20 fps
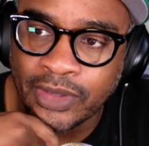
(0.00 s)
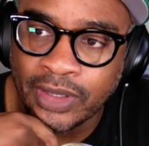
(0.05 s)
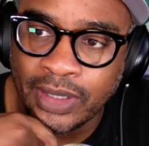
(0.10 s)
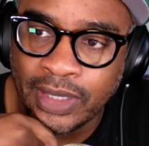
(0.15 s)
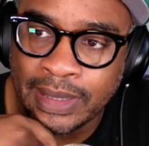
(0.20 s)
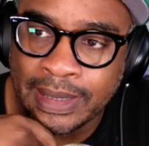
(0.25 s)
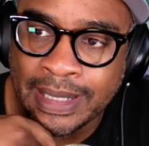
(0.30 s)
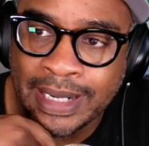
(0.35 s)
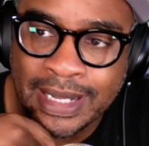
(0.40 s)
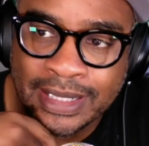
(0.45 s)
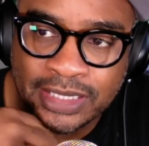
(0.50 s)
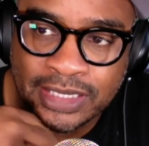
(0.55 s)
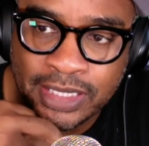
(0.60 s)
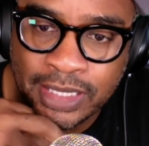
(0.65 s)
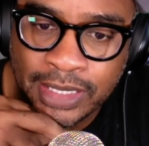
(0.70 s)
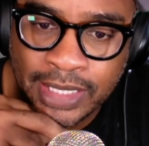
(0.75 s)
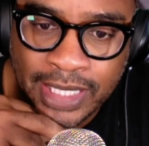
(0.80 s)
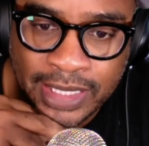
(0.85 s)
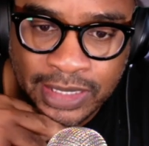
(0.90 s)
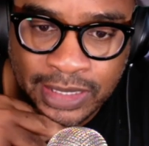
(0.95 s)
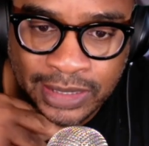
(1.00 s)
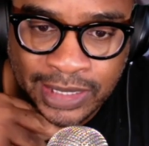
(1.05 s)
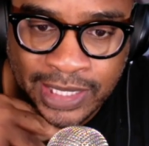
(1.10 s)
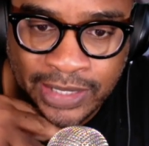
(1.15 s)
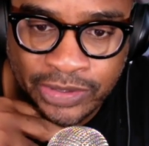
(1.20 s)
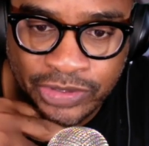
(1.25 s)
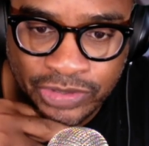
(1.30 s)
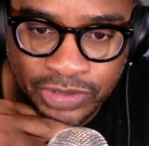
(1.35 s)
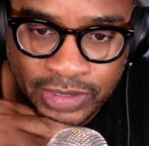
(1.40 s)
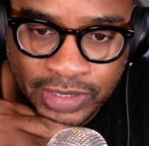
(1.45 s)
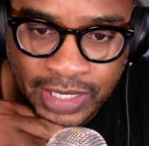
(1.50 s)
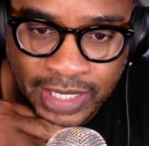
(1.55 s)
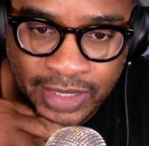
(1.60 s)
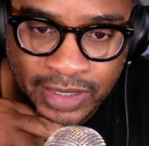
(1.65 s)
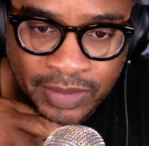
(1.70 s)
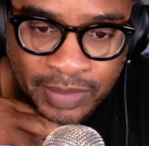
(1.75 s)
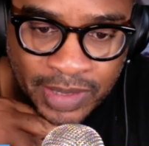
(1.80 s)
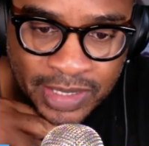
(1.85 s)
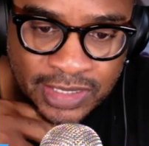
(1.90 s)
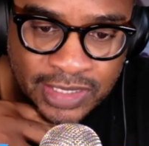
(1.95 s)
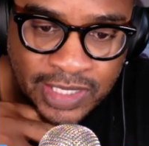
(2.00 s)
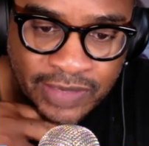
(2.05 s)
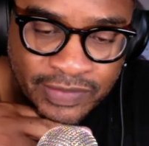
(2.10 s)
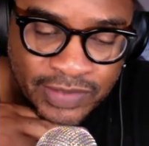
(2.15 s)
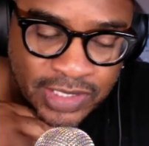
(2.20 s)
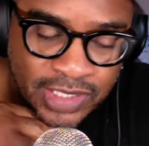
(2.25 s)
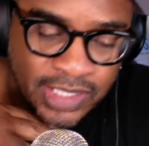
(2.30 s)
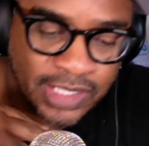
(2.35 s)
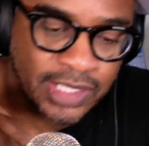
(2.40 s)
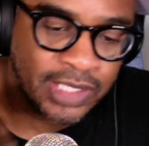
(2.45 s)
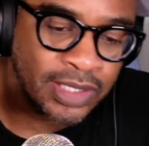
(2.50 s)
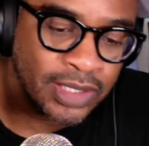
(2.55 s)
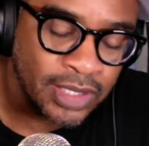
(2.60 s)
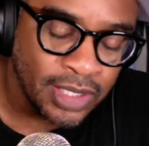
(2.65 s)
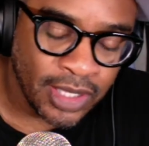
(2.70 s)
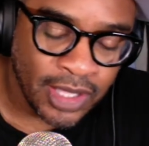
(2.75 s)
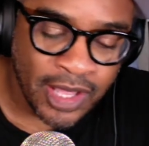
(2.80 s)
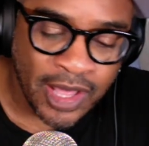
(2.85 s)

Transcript: and I'm not saying that the Lakers should take him at 17,